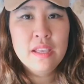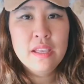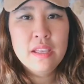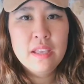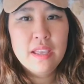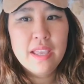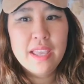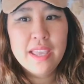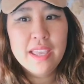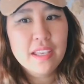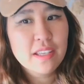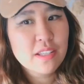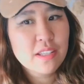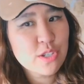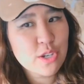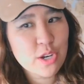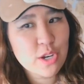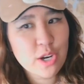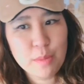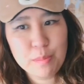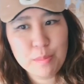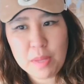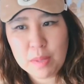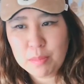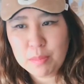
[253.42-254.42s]
And
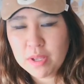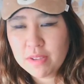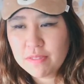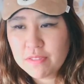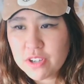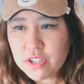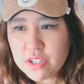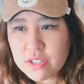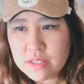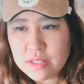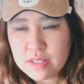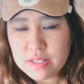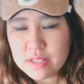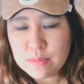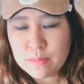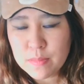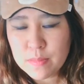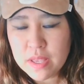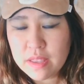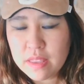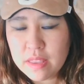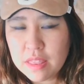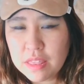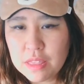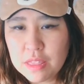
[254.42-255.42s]
our memory verse this
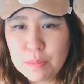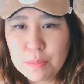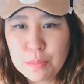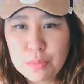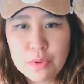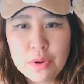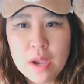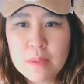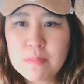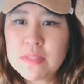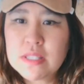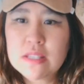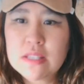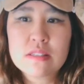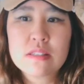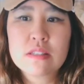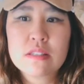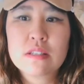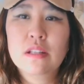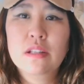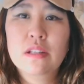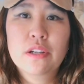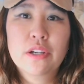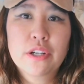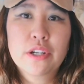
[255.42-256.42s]
month prompts us
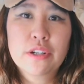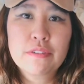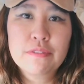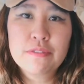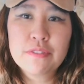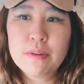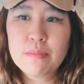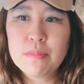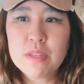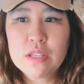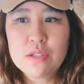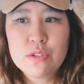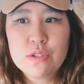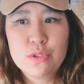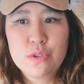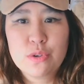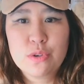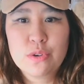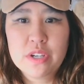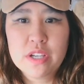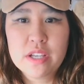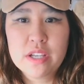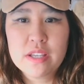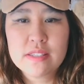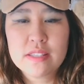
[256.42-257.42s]
to learn from these
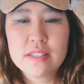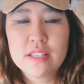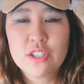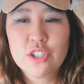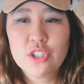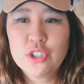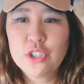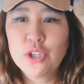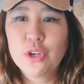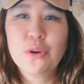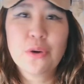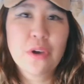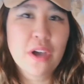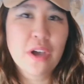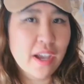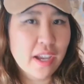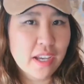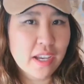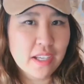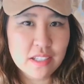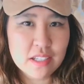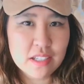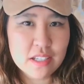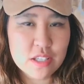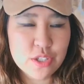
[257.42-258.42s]
stories and show
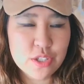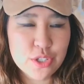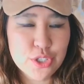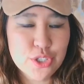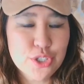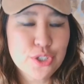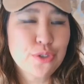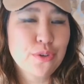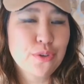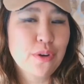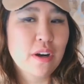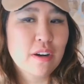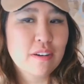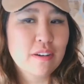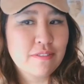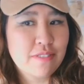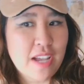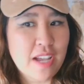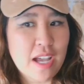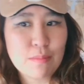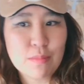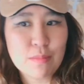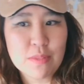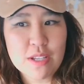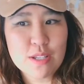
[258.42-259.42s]
kindness to our
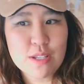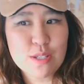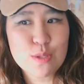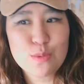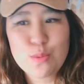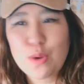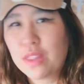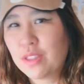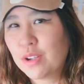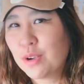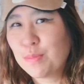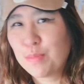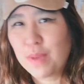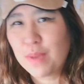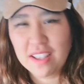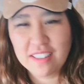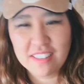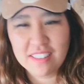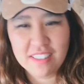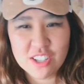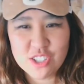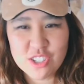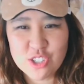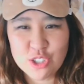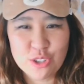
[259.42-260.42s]
families, whether
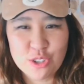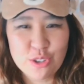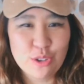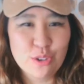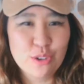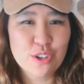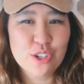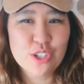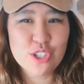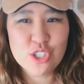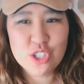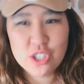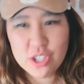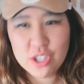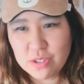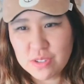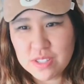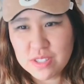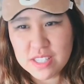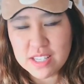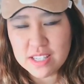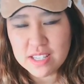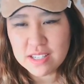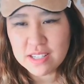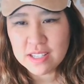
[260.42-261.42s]
biological or
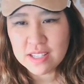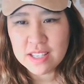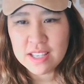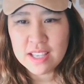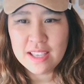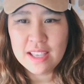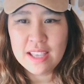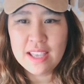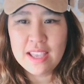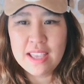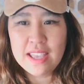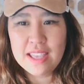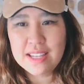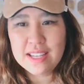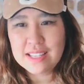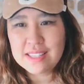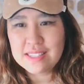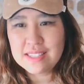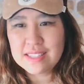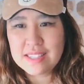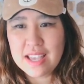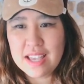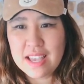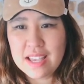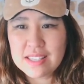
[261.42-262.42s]
chosen. And it
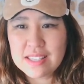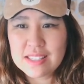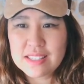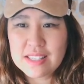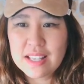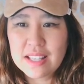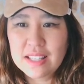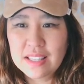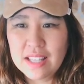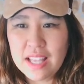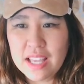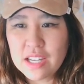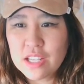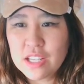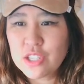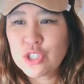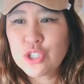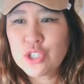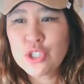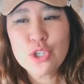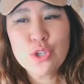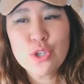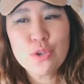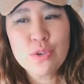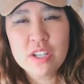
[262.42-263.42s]
says, let us
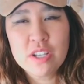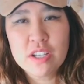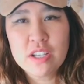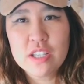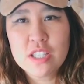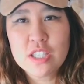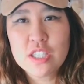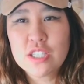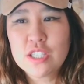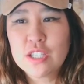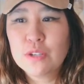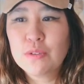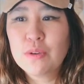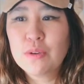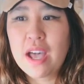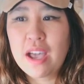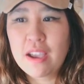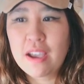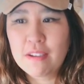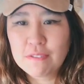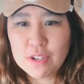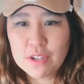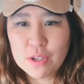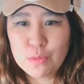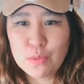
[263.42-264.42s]
do good to
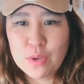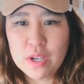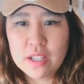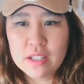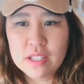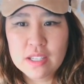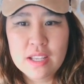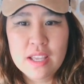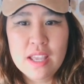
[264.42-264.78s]
everyone,